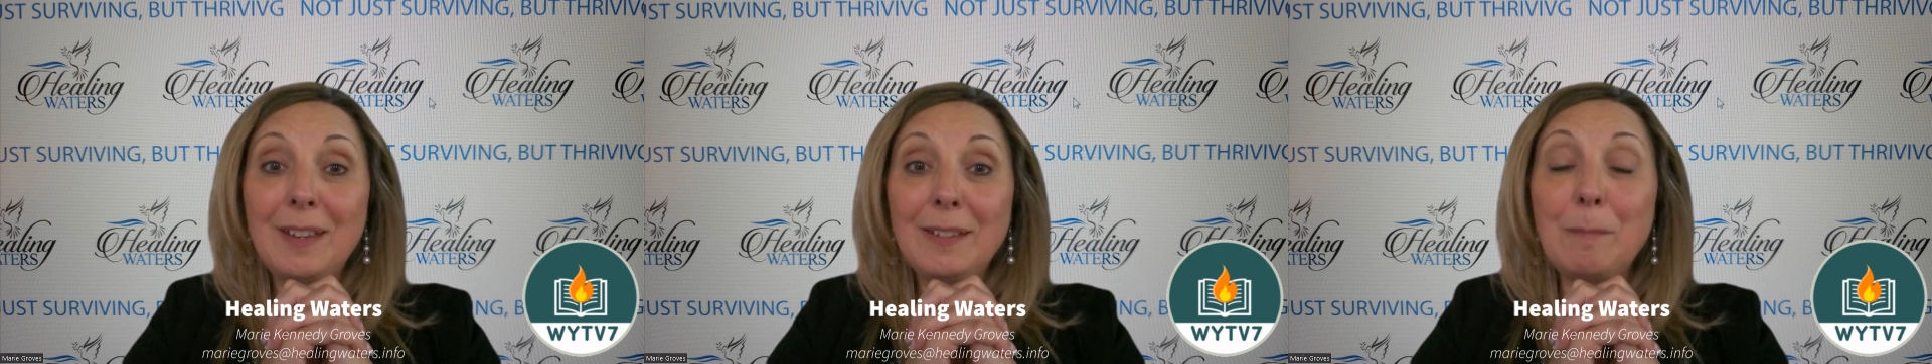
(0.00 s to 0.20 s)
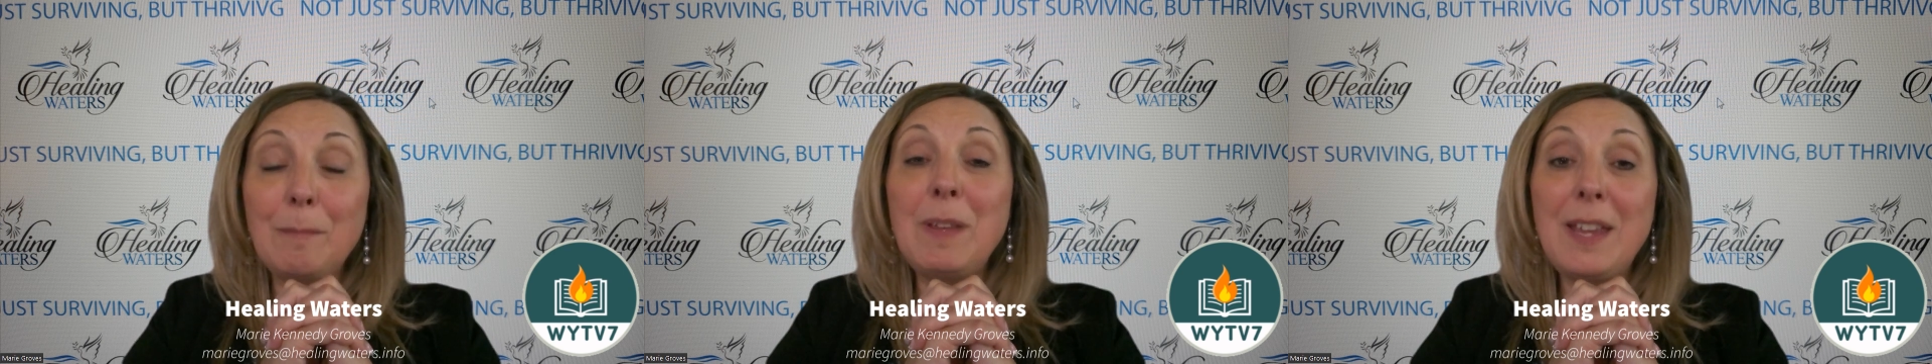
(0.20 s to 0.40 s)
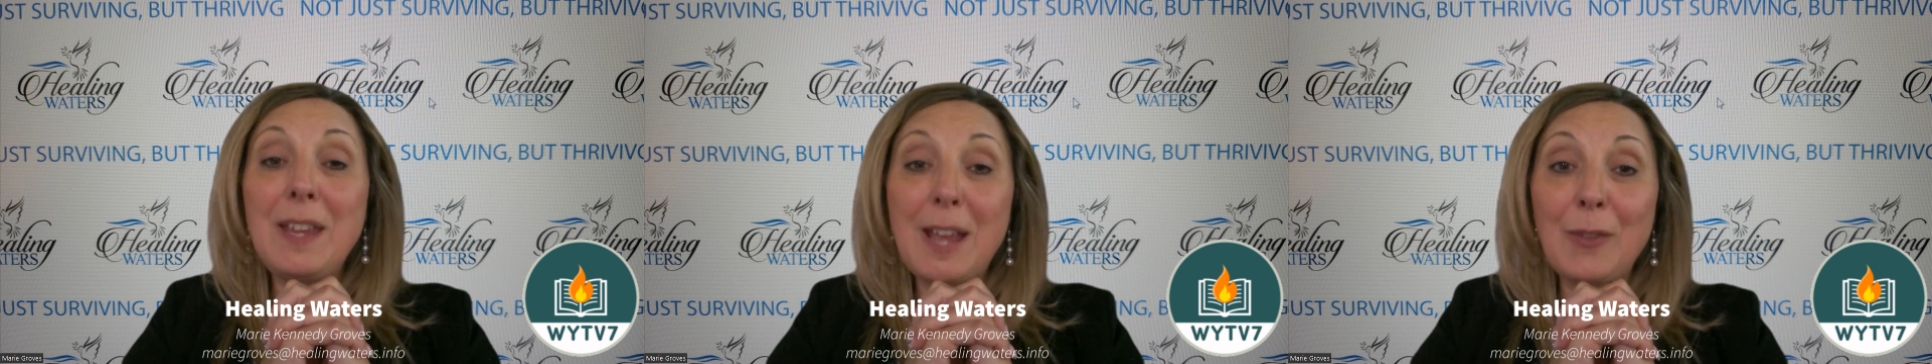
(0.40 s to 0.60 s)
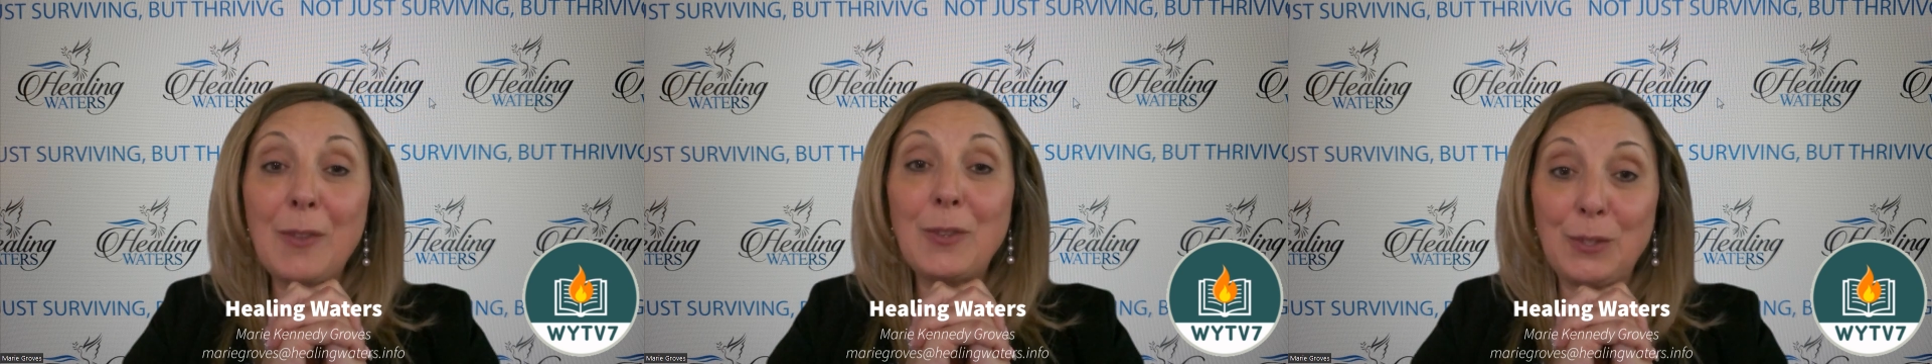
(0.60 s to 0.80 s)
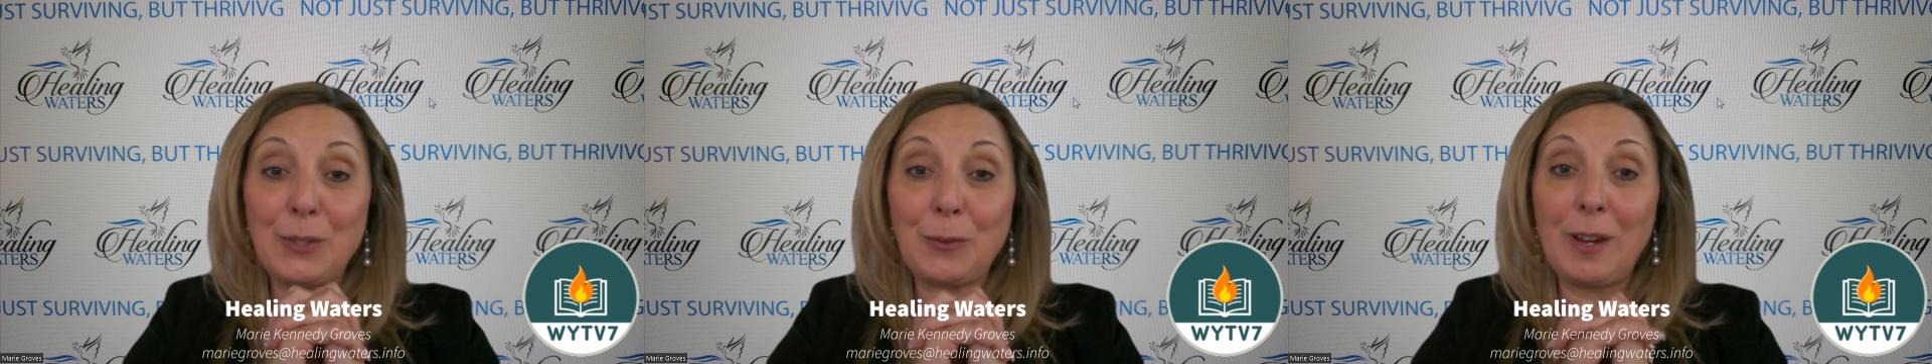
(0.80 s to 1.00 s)
to be how
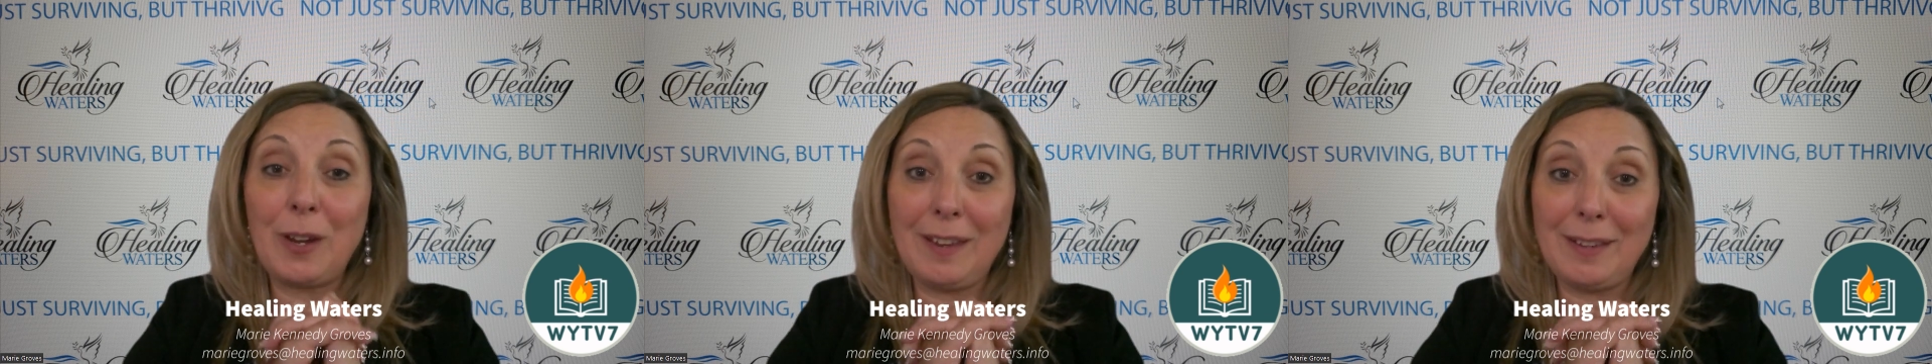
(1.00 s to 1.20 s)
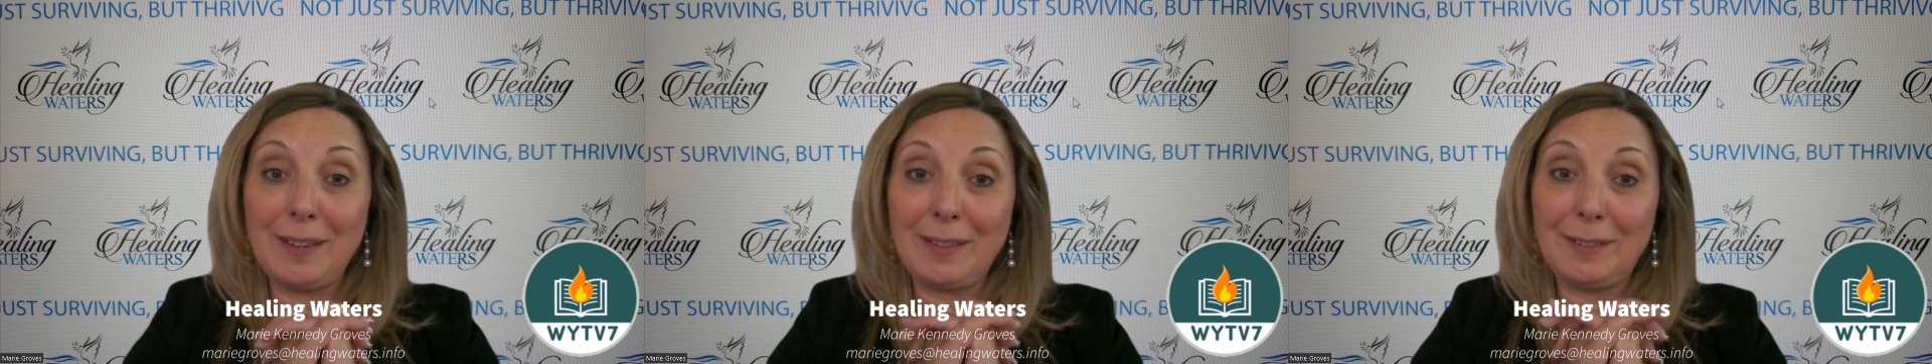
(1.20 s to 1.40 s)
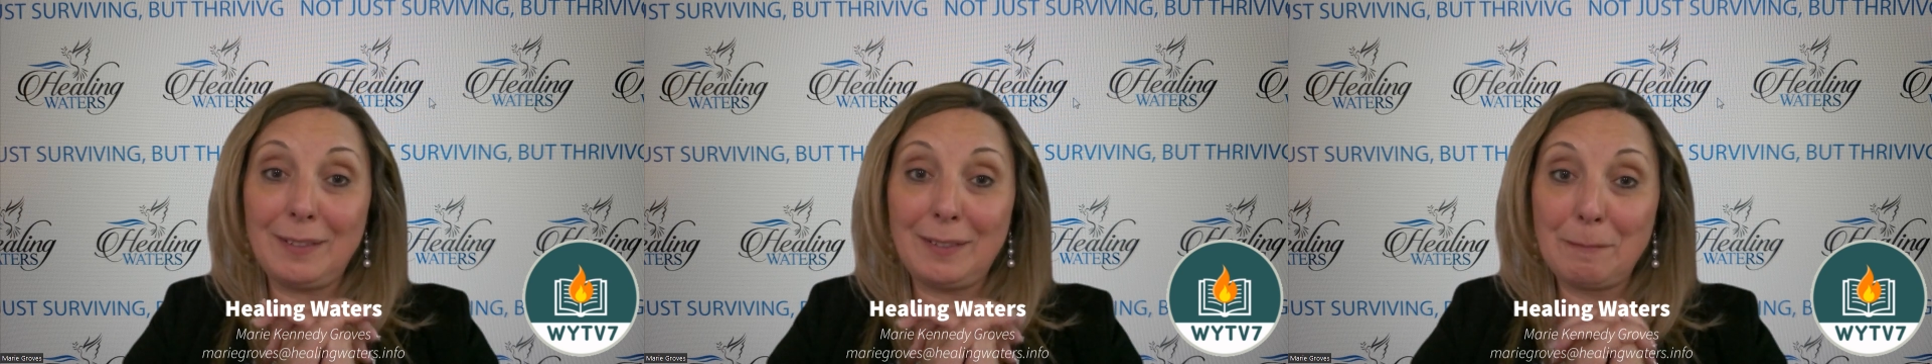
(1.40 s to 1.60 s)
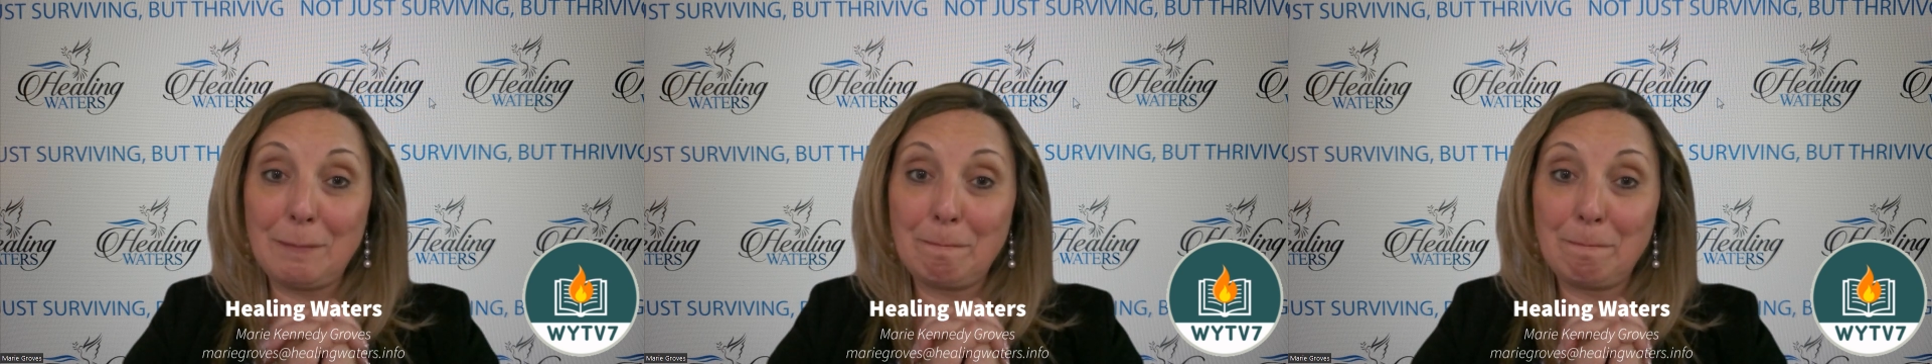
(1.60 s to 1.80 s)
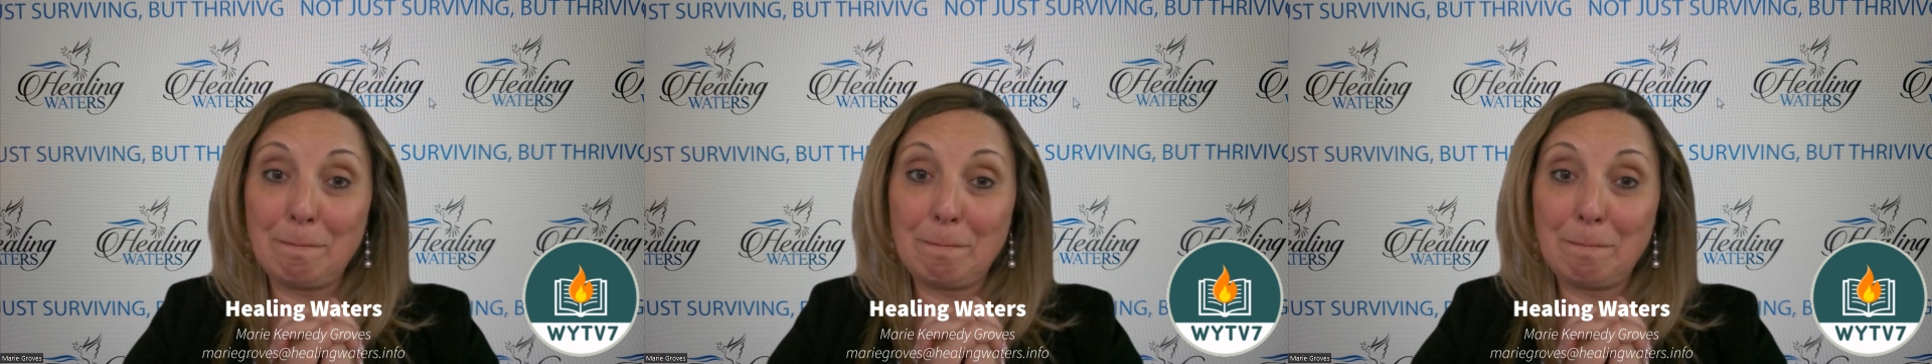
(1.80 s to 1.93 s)
the story ends.